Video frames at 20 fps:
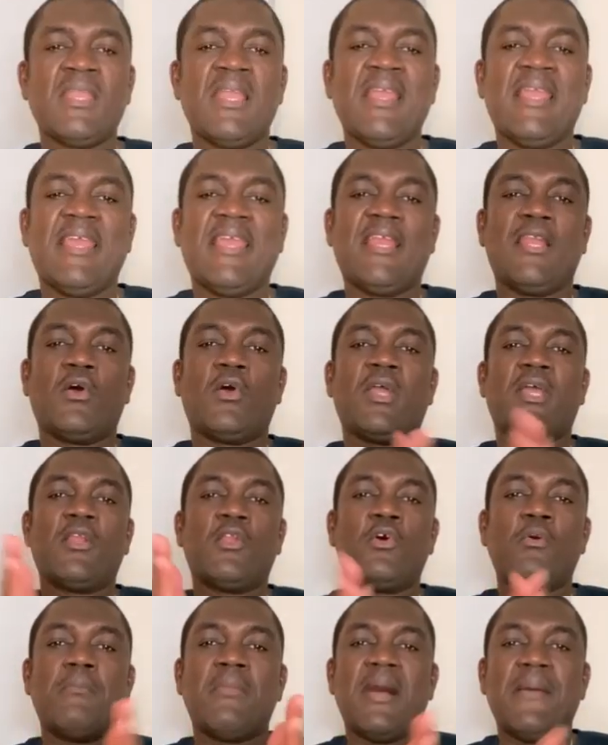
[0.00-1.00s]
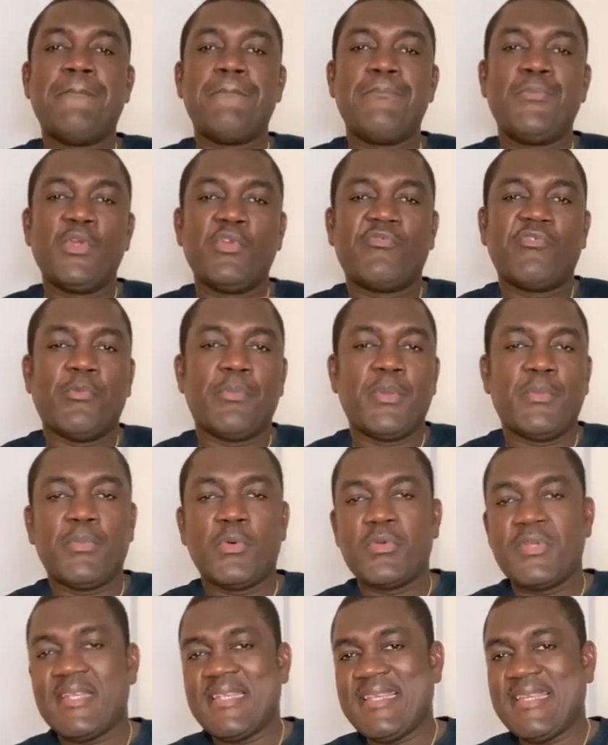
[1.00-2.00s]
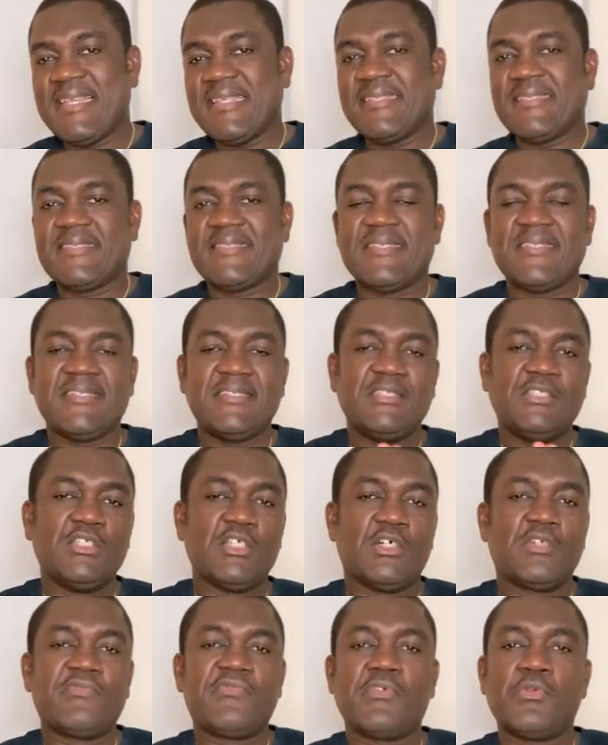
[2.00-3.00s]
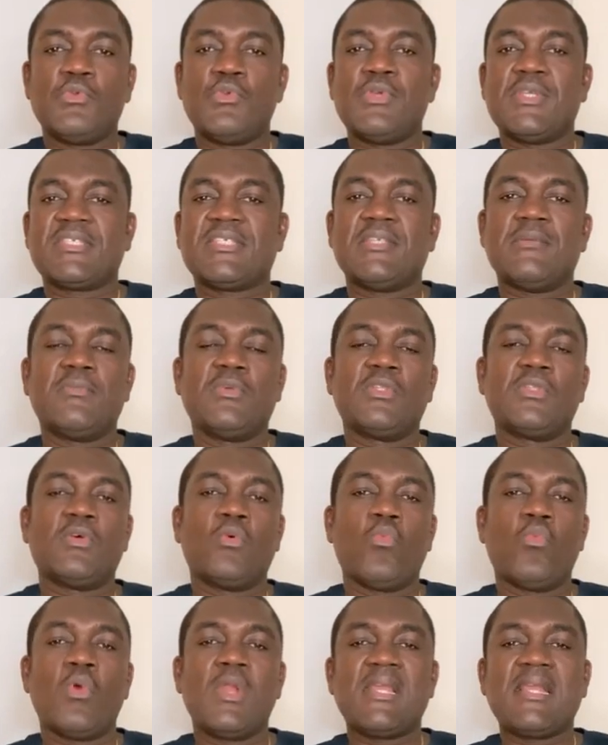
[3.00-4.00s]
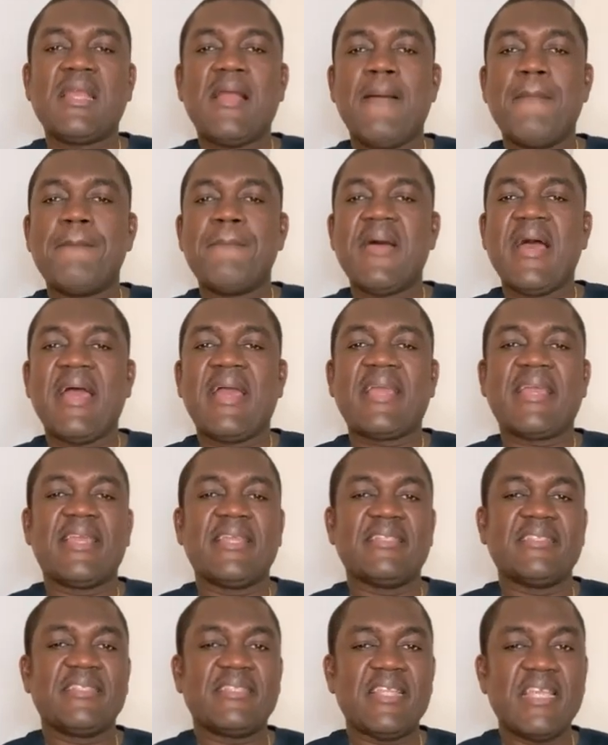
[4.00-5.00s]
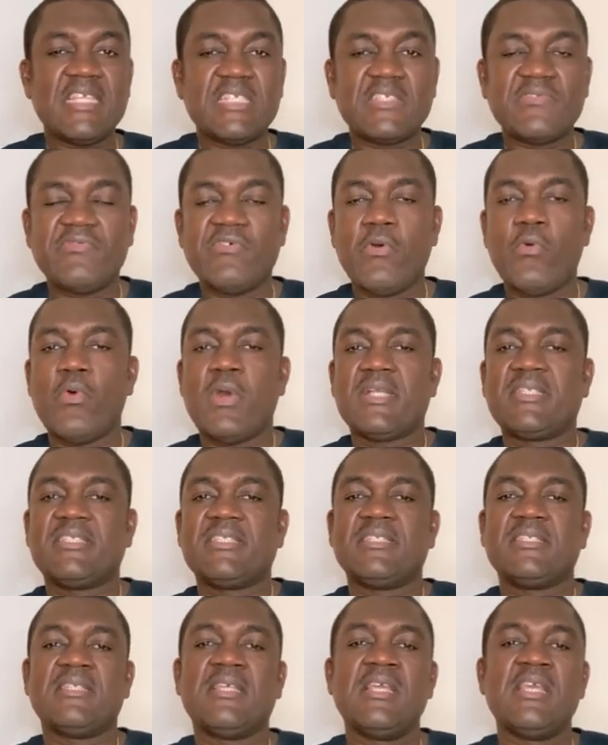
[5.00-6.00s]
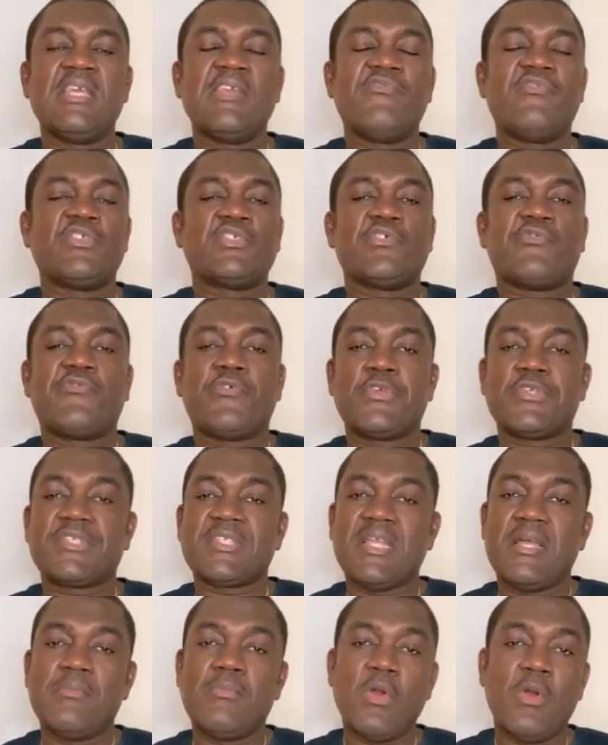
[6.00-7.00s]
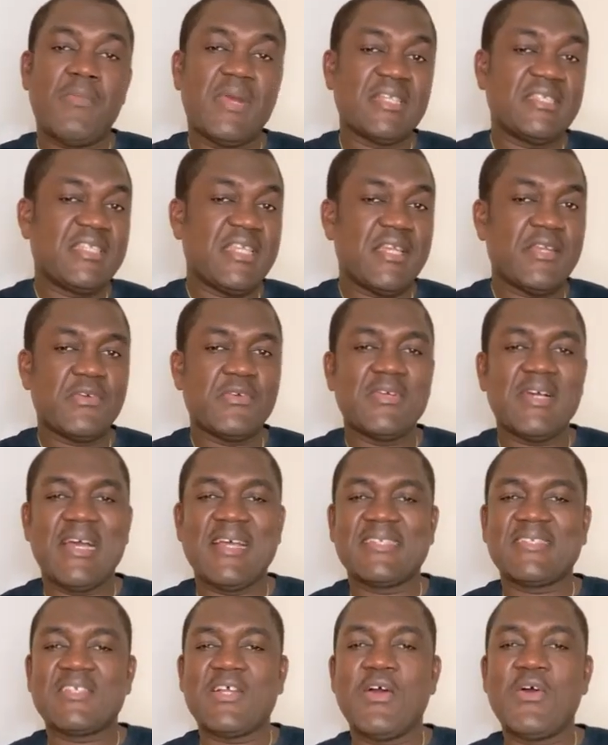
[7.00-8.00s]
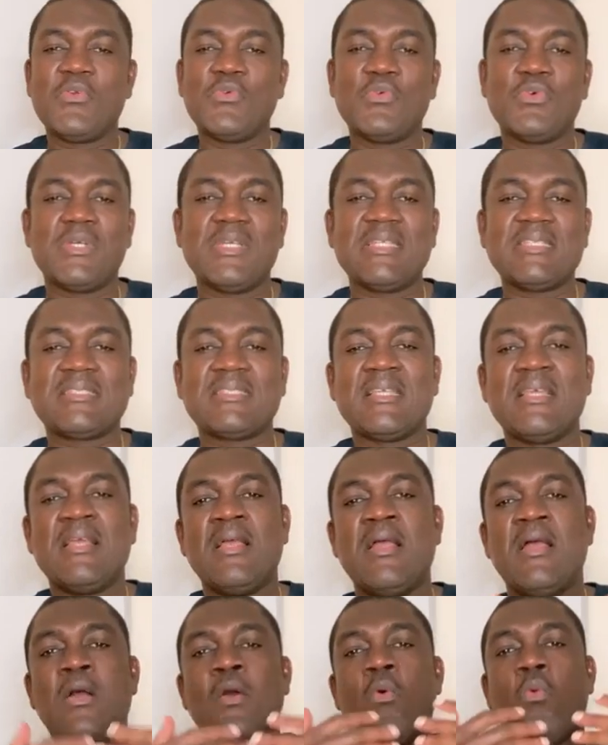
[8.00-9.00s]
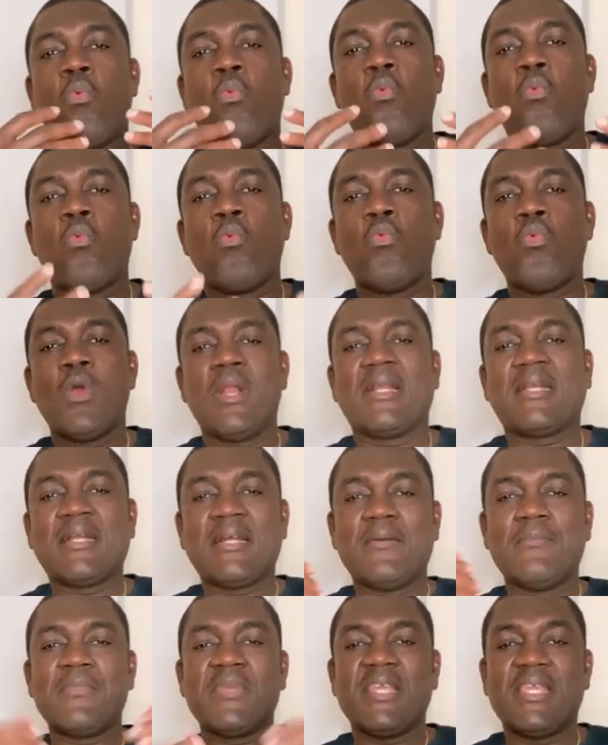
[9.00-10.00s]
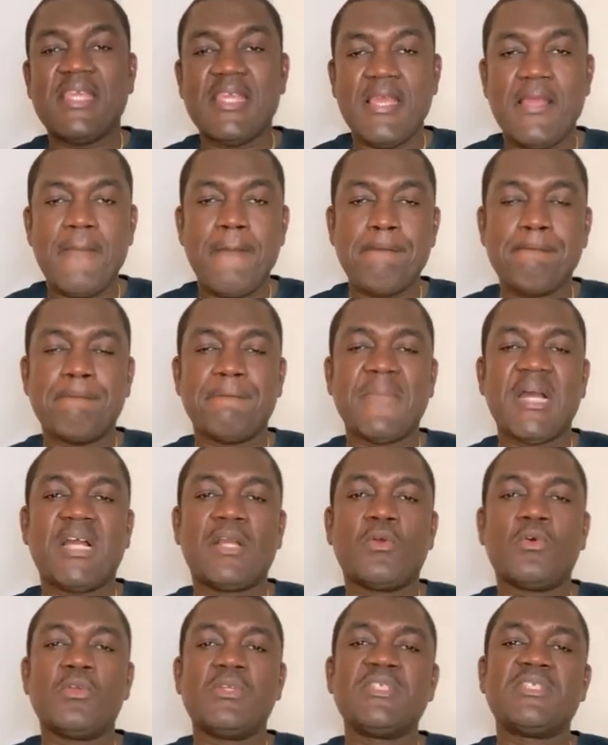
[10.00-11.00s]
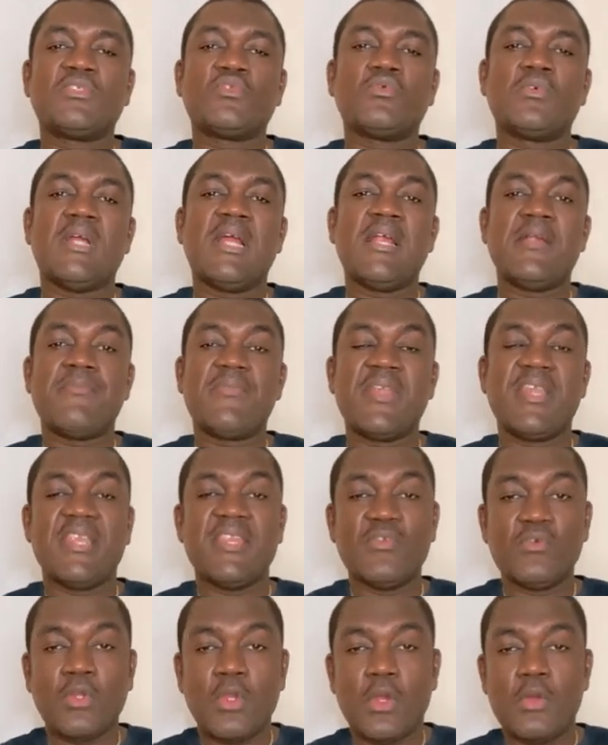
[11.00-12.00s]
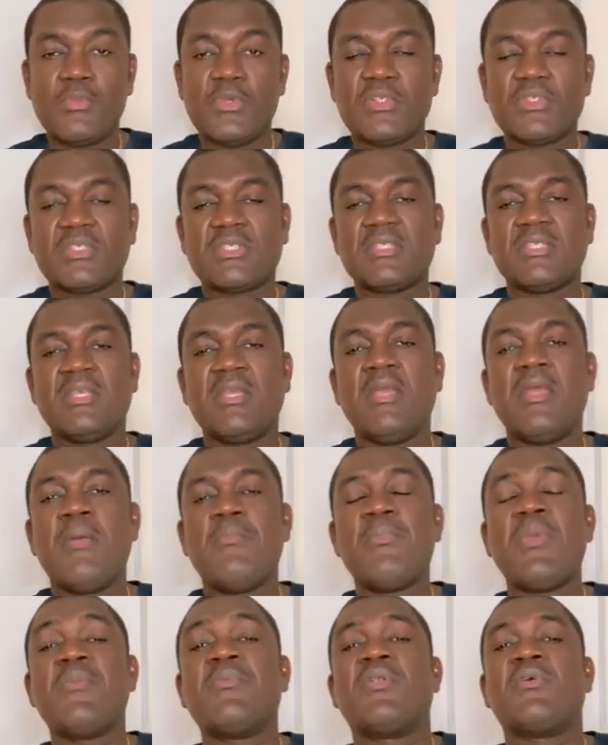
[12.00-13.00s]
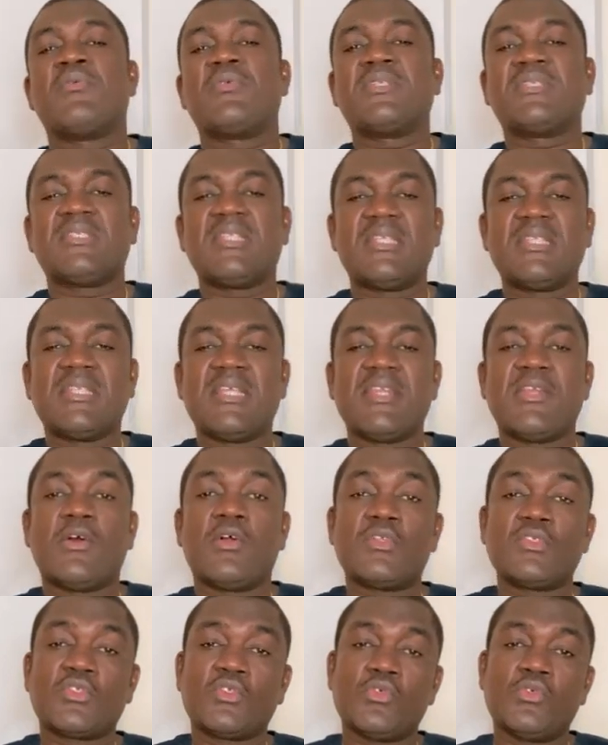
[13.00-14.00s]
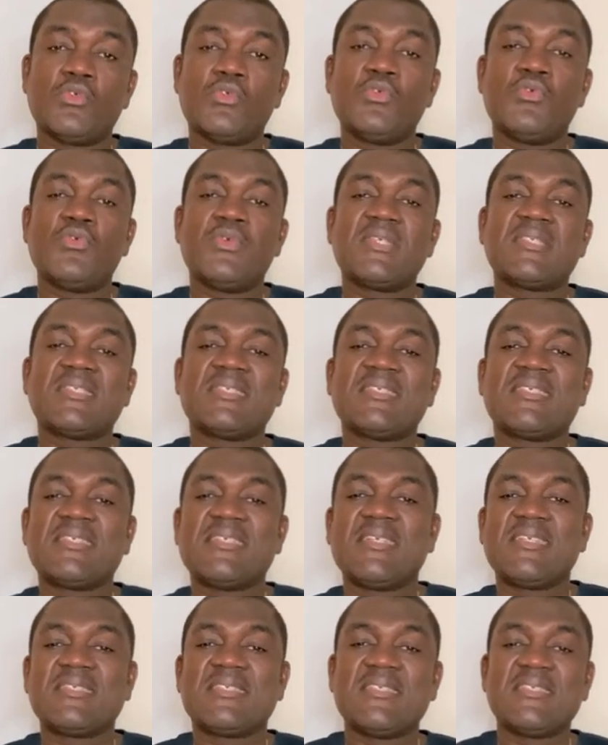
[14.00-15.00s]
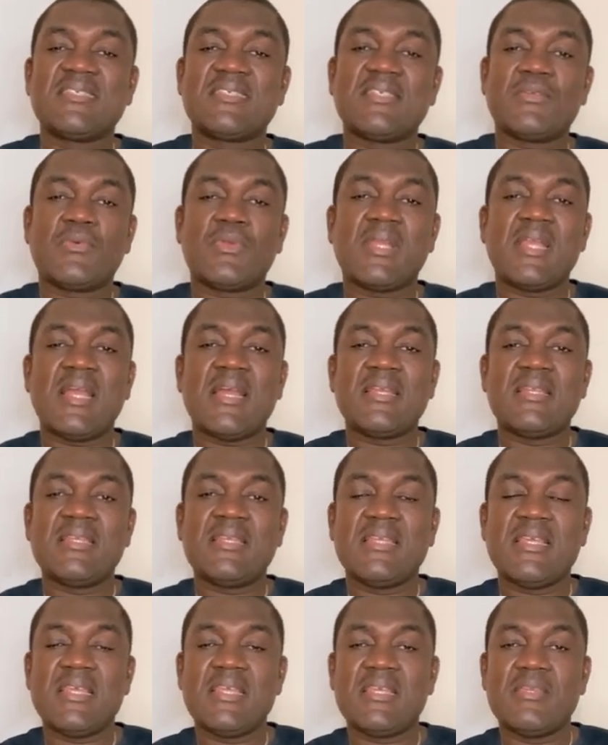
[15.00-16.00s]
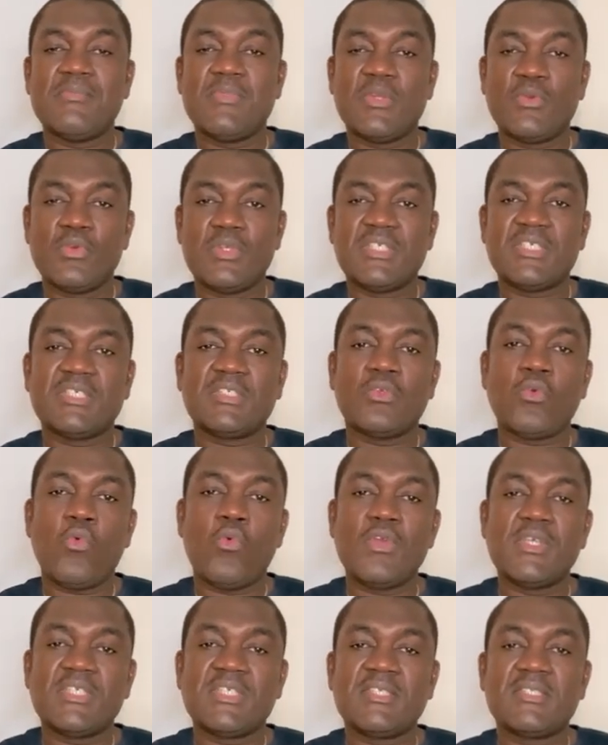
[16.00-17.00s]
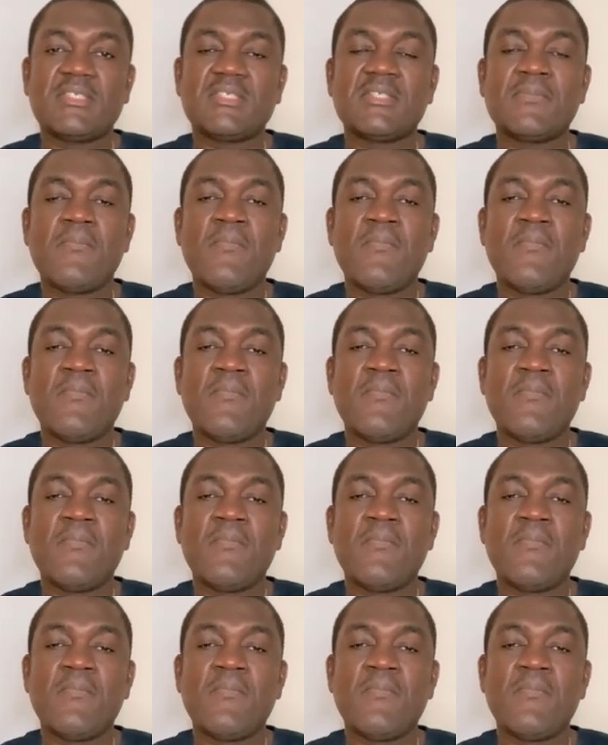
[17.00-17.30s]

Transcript: Hello my beautiful people, this is John from USA Monde. Welcome back and thanks for watching. If it's your first time on my channel, as always, welcome here. My goal is to help newcomers, permanent residents, and also US citizens regarding their immigration questions.